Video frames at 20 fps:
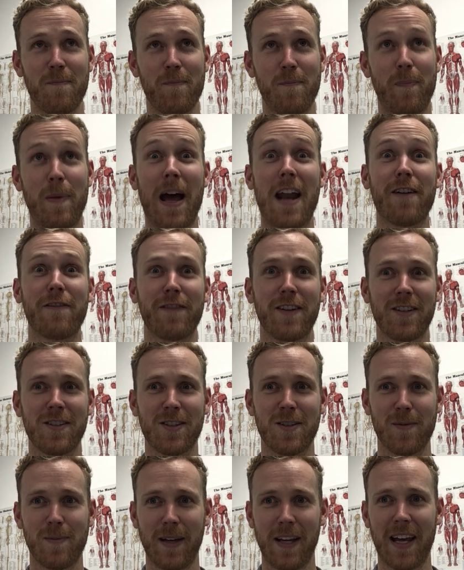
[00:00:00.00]
benefit
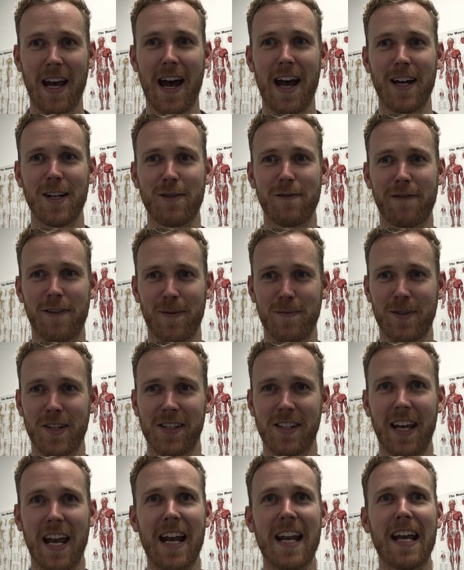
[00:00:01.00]
to be gained from
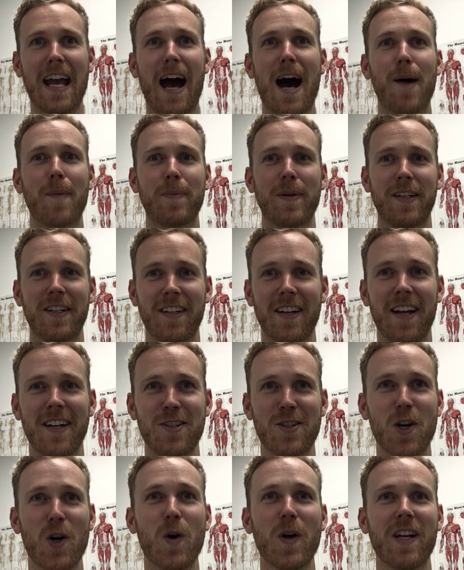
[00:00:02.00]
just getting up and
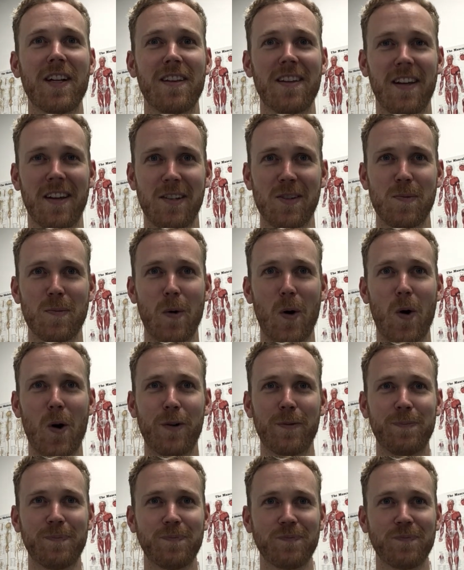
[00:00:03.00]
doing things more.